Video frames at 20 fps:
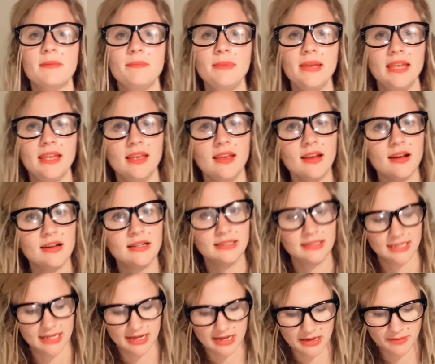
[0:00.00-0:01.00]
pink on
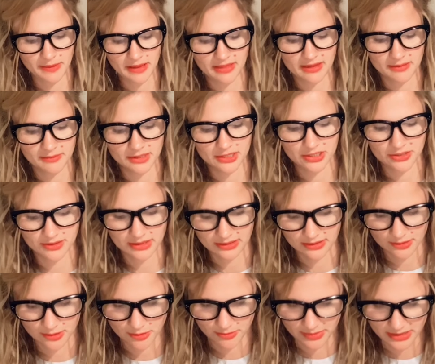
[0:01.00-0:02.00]
top, and then I'm gonna do a
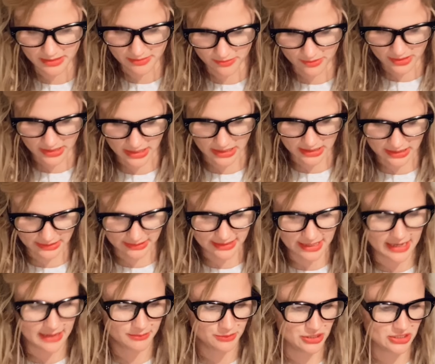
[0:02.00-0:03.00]
little bit of green on
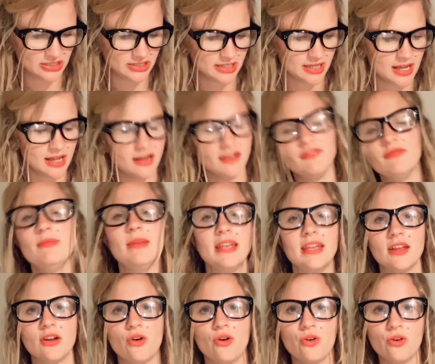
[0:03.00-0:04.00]
top just to kind of make
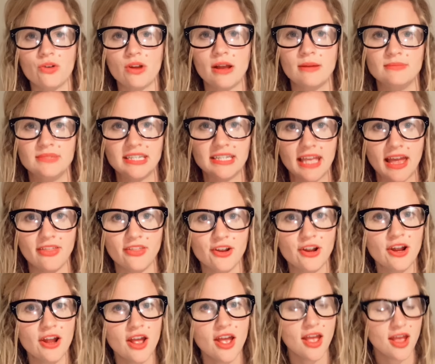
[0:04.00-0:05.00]
it all come
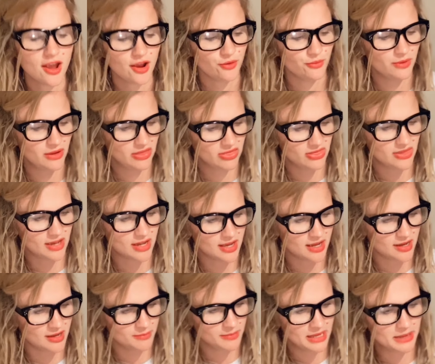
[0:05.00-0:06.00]
together with the
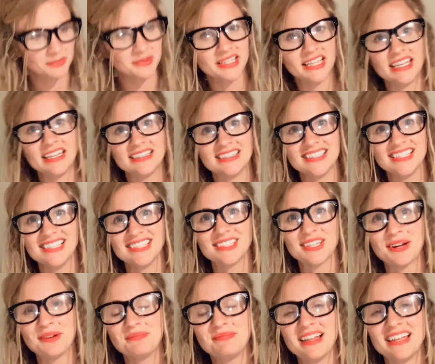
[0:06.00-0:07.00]
Himalayan sea
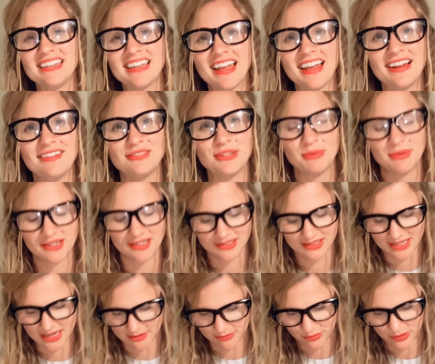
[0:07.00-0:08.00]
salt blend I have to put on
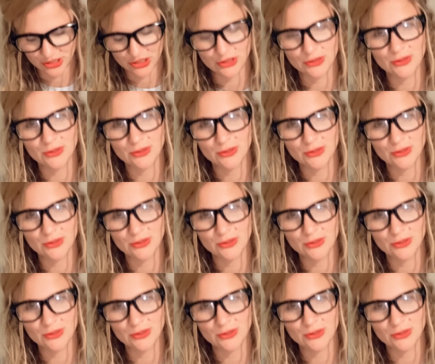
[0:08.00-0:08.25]
top, which is